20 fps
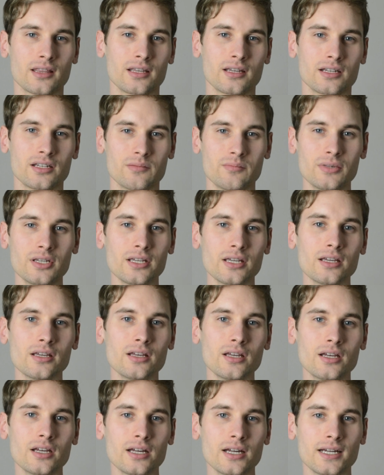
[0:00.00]
thing to me
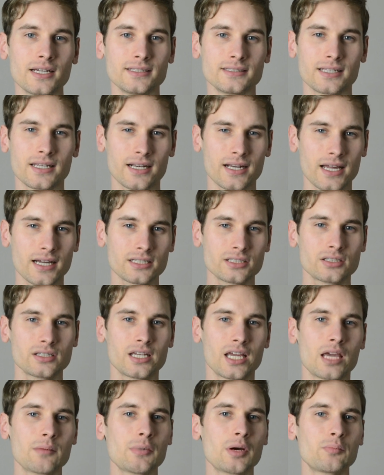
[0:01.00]
is that it actually
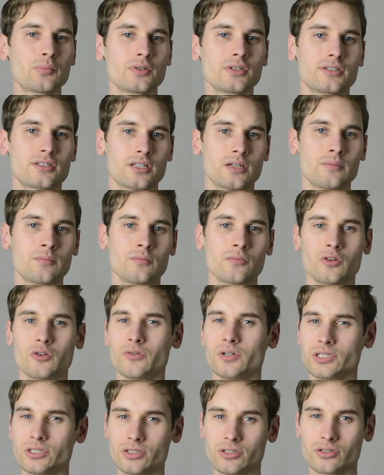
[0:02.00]
came up with some
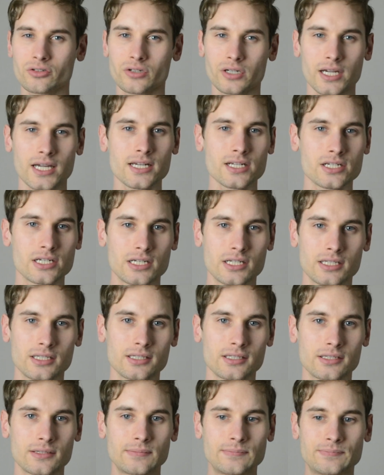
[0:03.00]
original
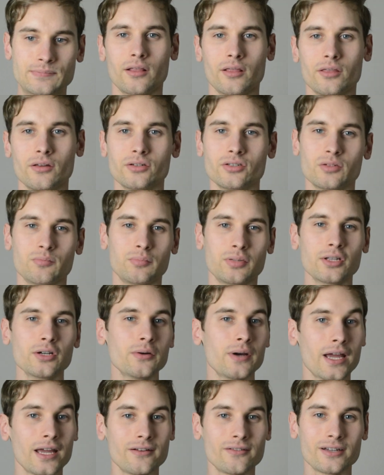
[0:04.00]
creations. There's a blue
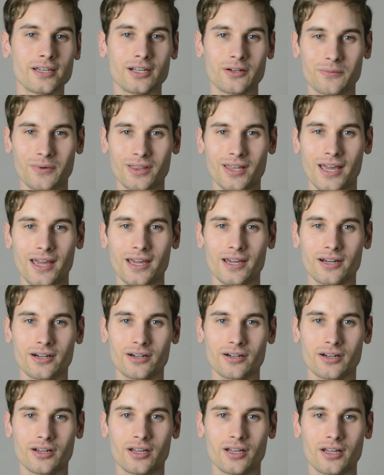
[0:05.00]
alien with
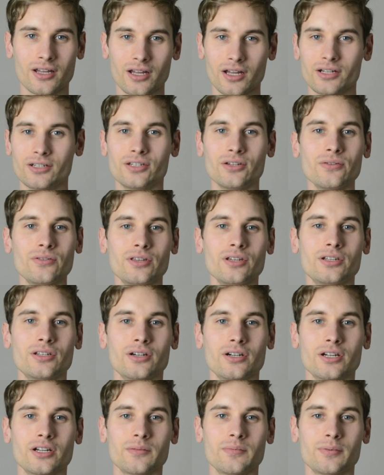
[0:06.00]
hair, a toothy
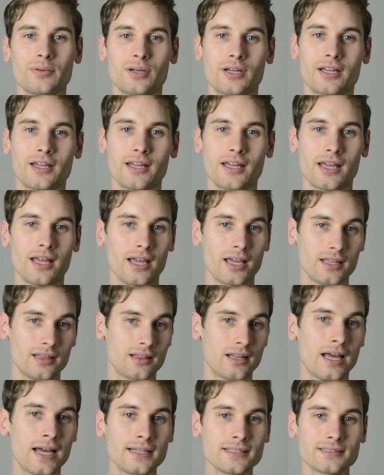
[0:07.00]
turnip, and
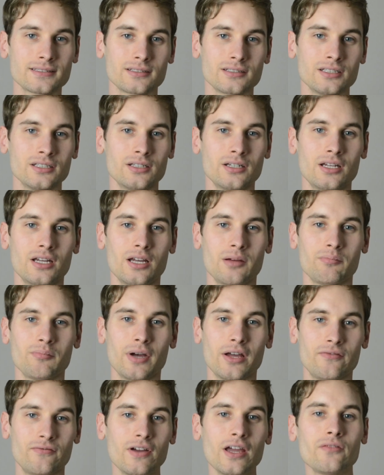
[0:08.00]
lastly,
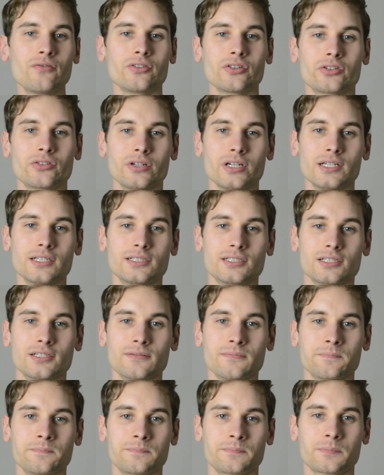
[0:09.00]
my favorite
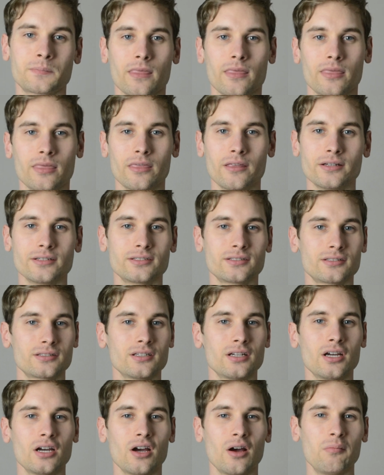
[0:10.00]
creation, this
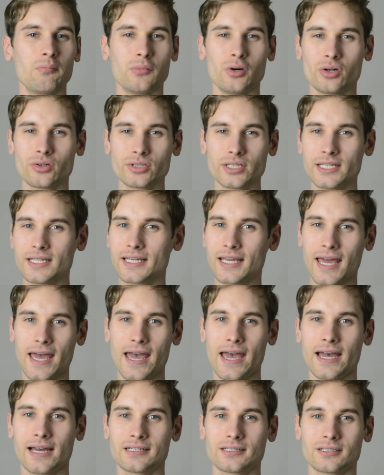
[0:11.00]
moldy
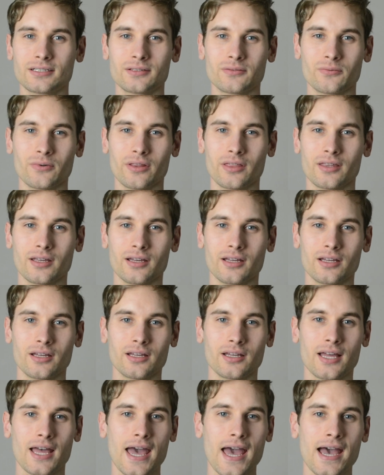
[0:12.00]
cat with
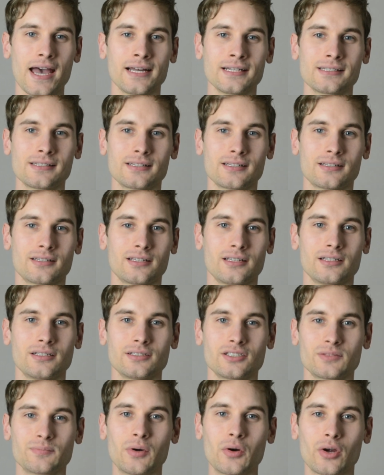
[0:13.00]
a hat
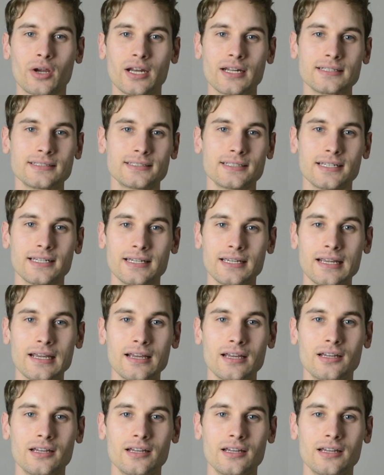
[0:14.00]
smoking a cig.